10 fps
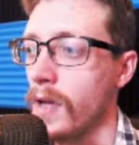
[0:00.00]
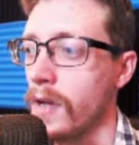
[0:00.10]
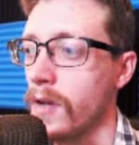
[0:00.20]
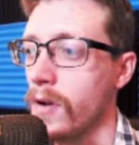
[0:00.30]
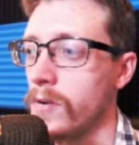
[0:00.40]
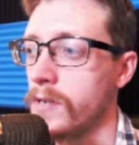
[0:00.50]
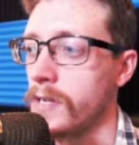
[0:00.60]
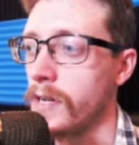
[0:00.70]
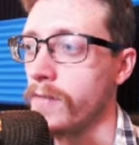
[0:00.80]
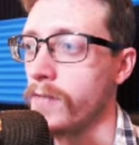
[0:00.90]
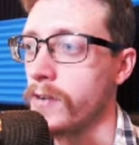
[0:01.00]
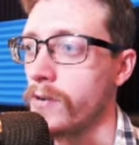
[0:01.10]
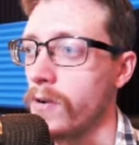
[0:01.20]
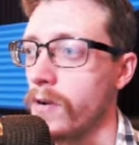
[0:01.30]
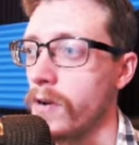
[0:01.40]
go into
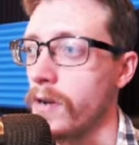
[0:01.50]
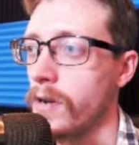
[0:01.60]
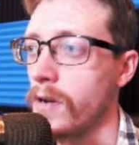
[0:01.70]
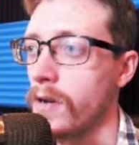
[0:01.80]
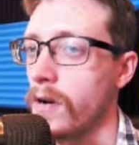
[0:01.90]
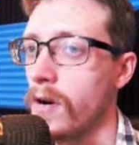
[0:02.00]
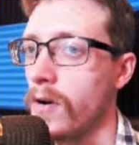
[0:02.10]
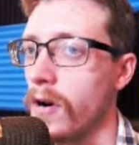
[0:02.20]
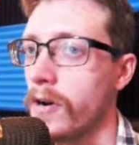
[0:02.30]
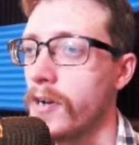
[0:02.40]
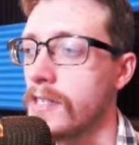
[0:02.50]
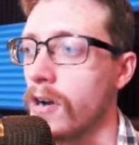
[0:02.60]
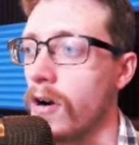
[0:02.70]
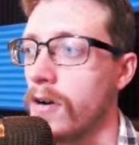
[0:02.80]
inventory. Oh, our guitar